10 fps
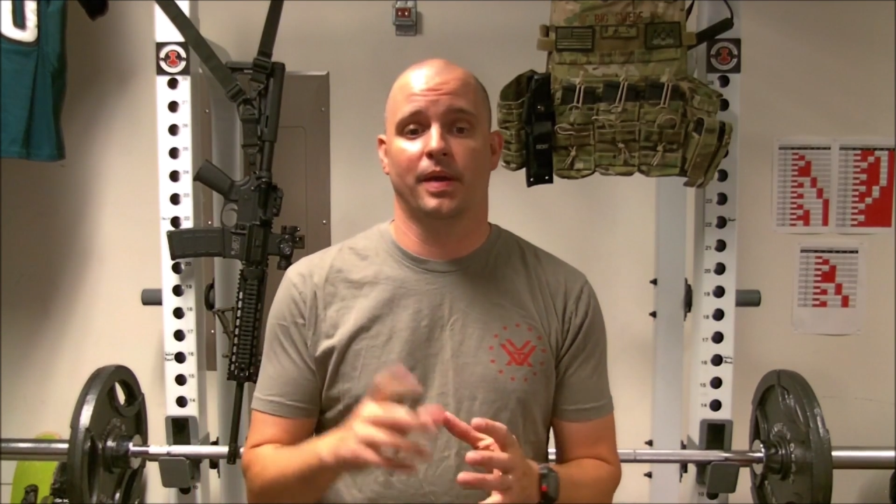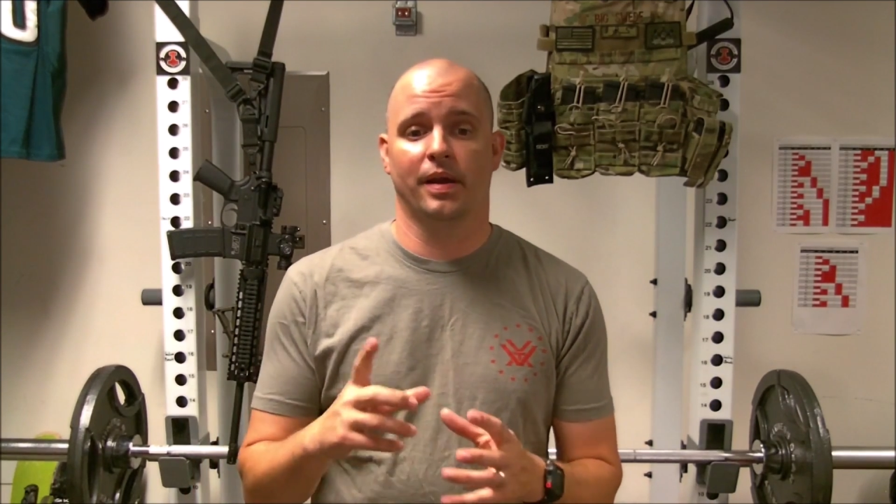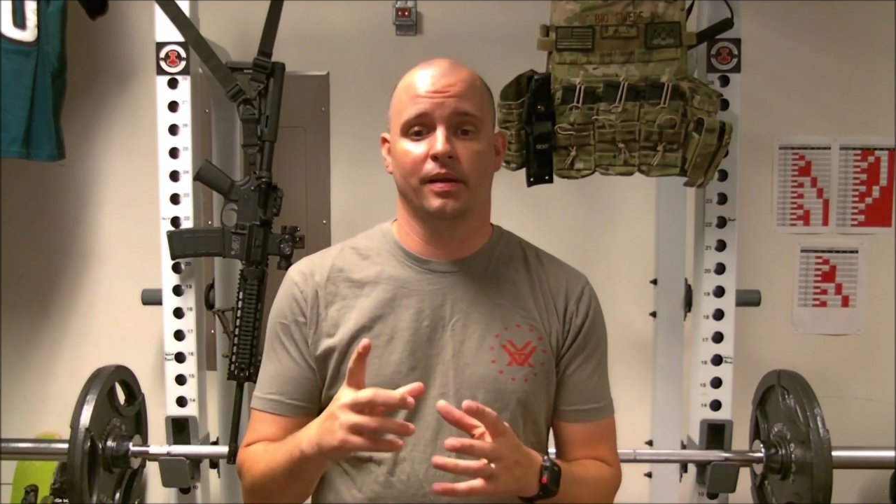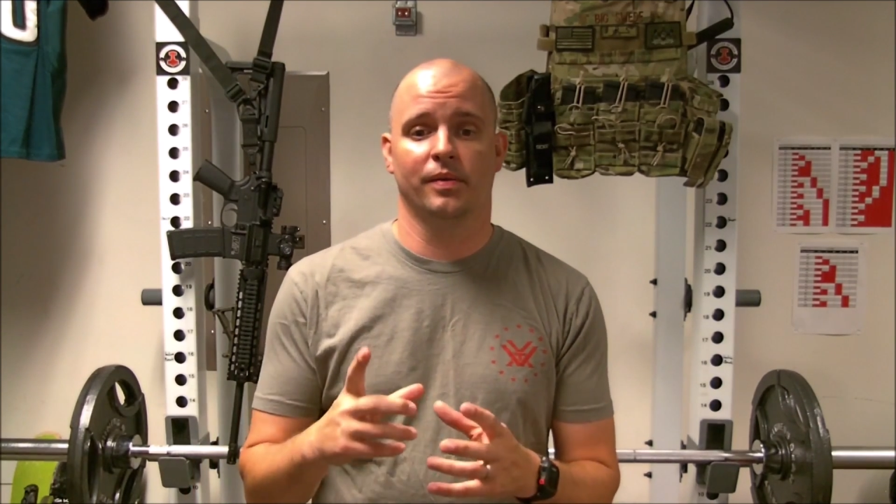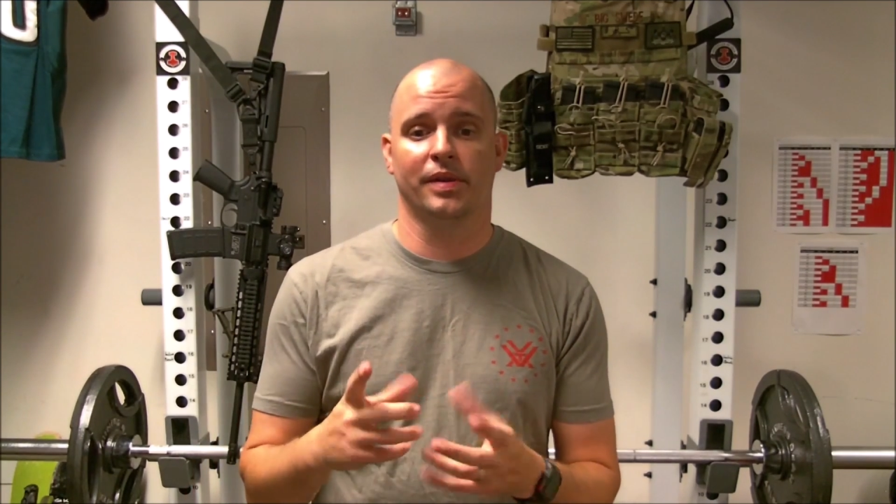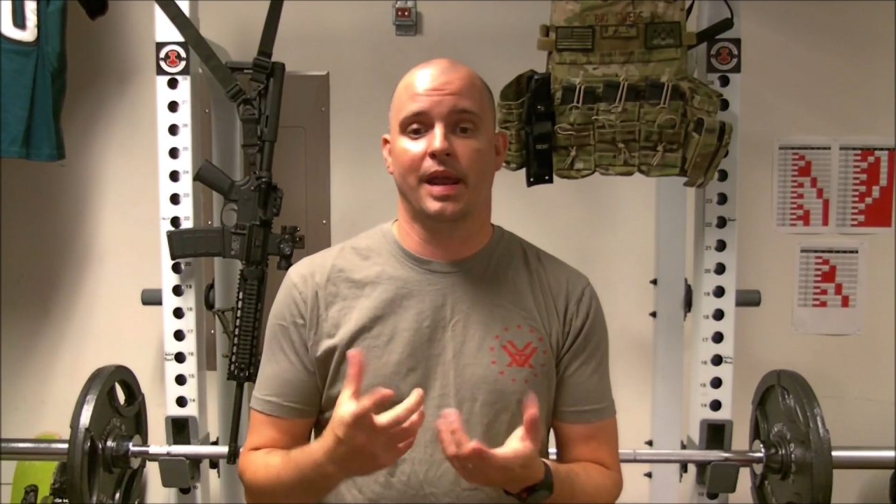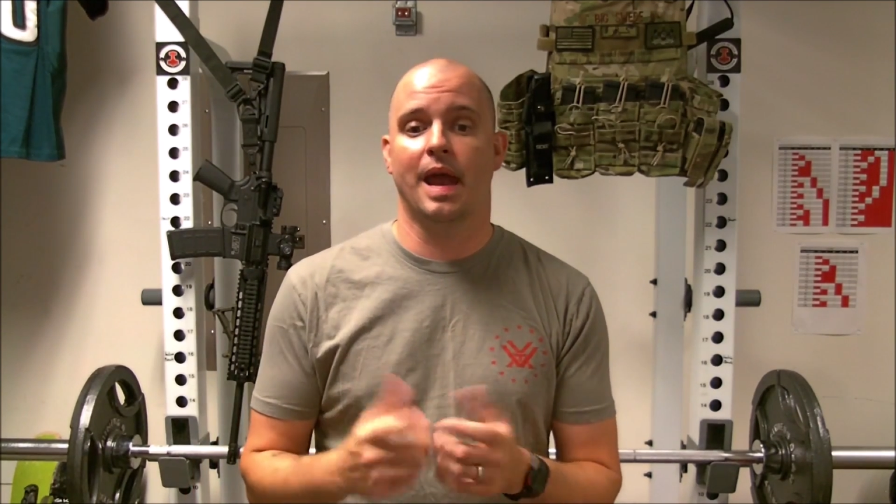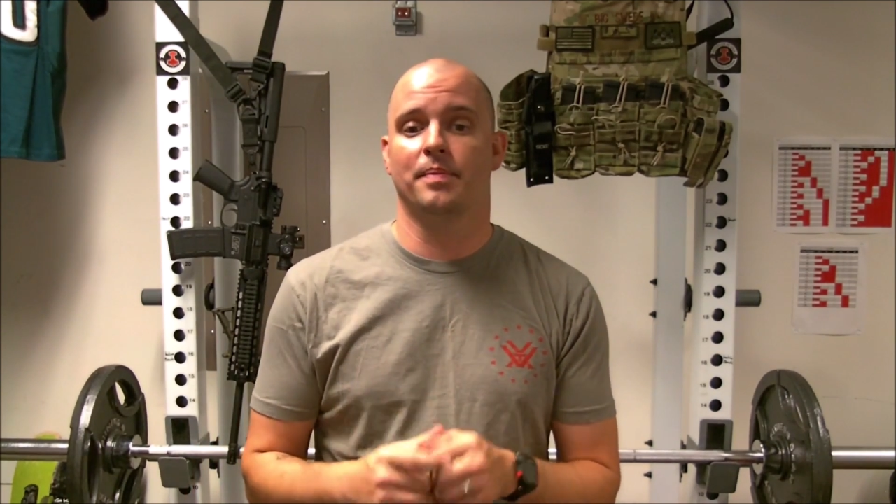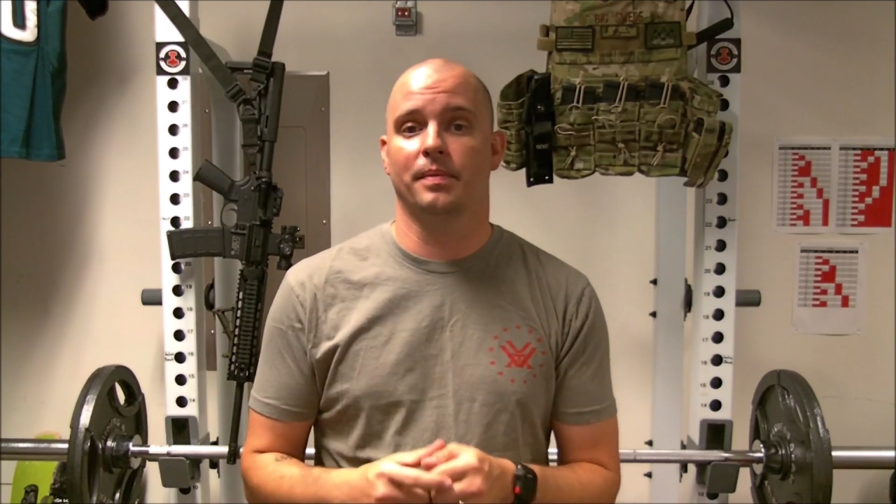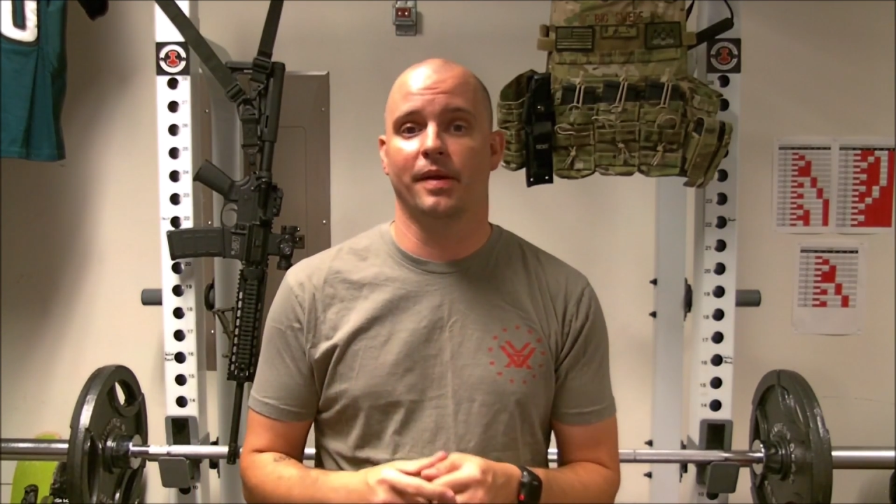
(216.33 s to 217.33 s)
an
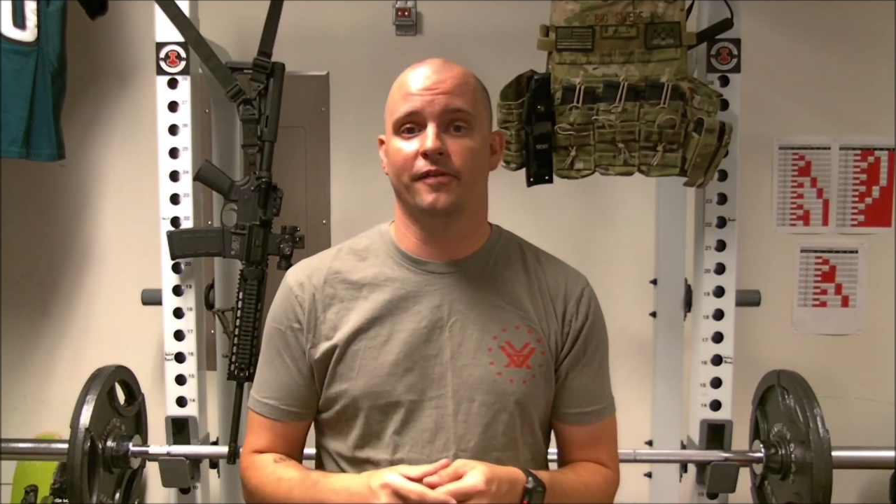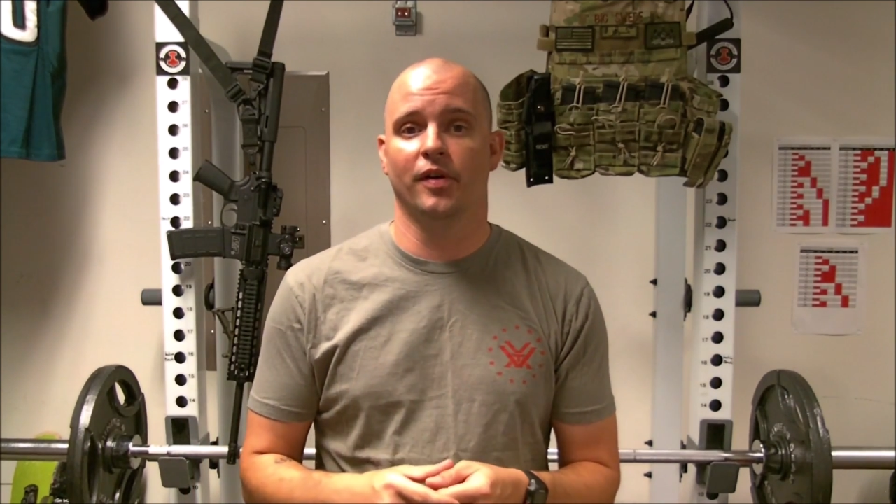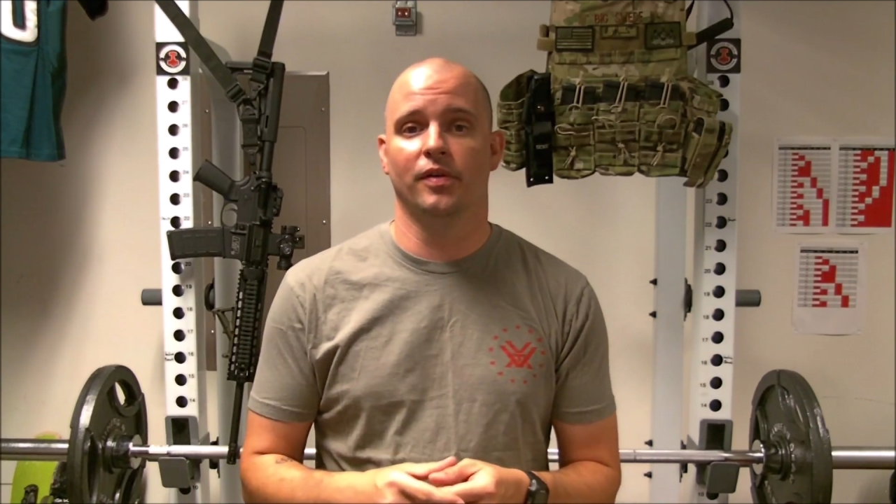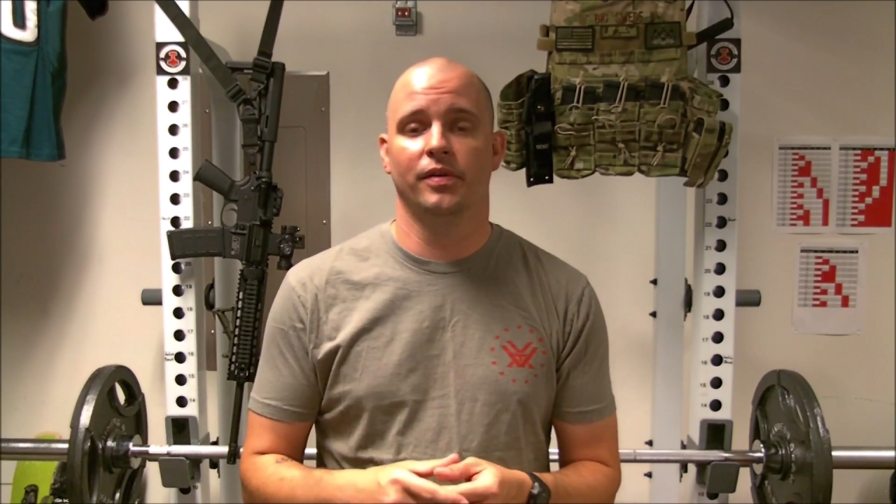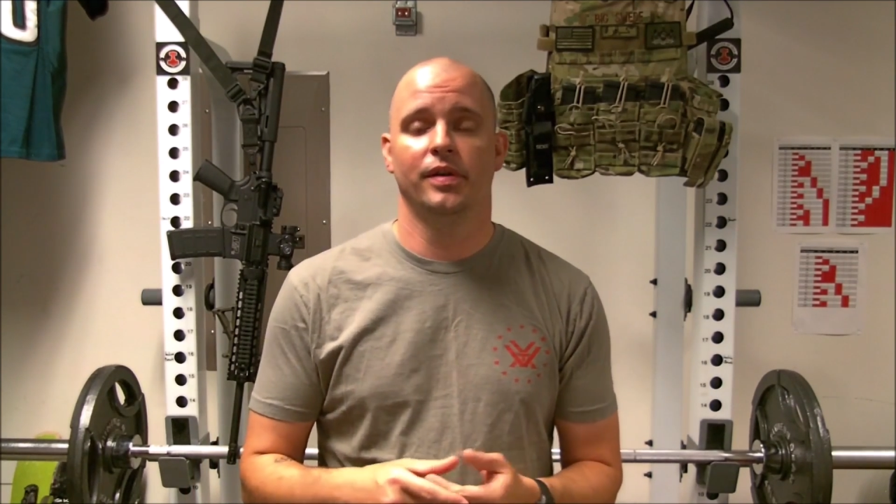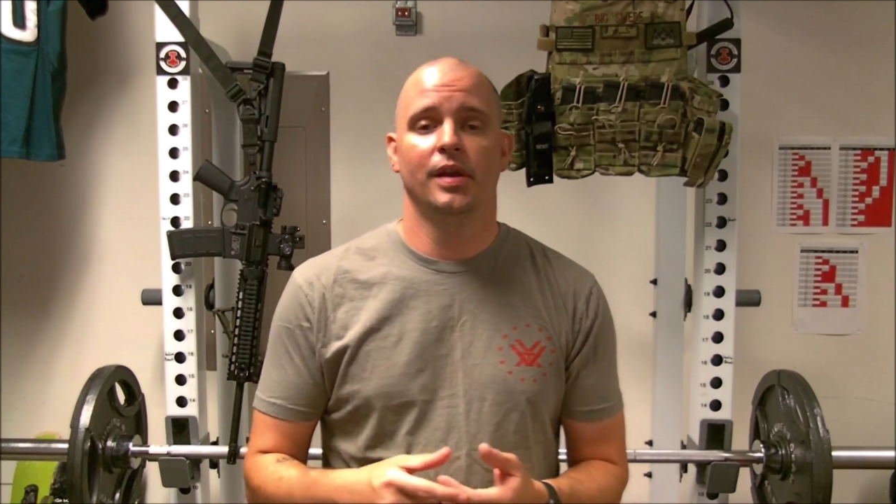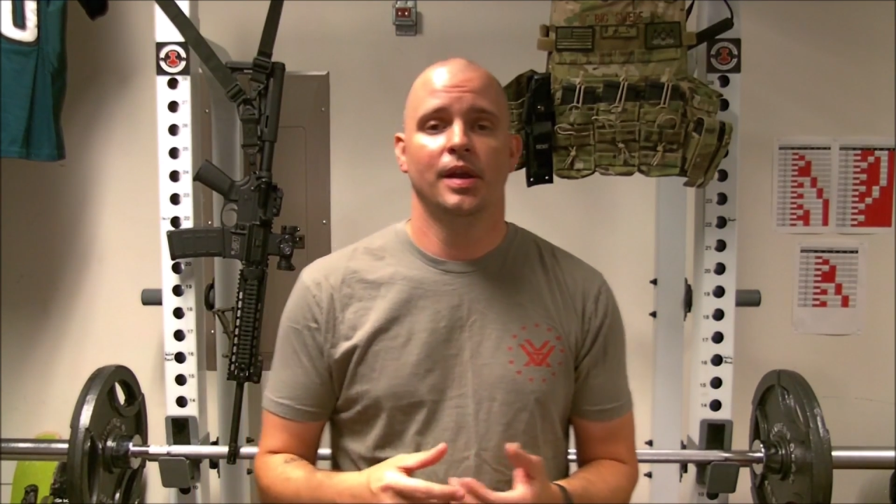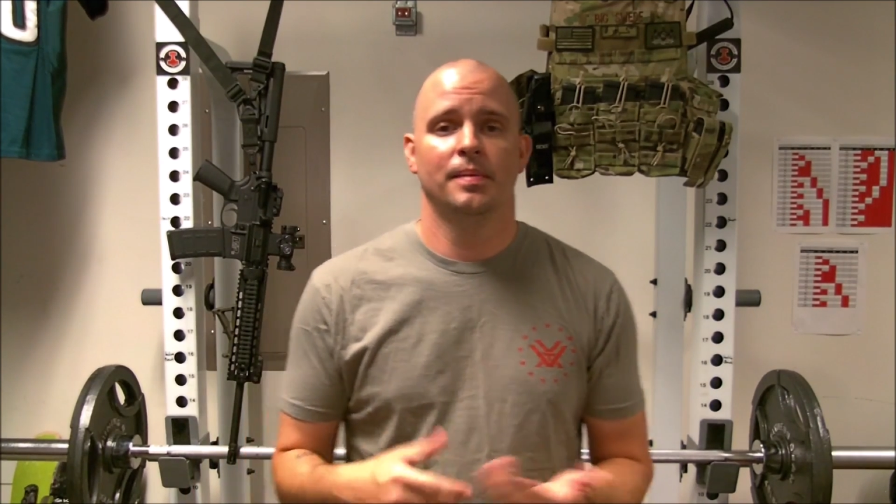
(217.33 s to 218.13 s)
app on my phone,